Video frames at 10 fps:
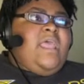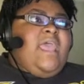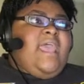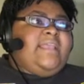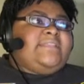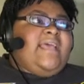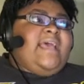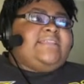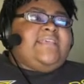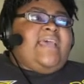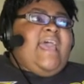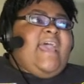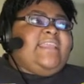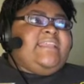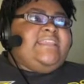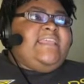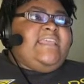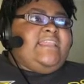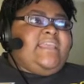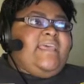and I said I didn't think
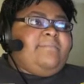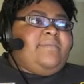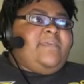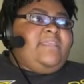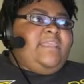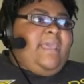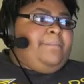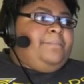of that, but yeah.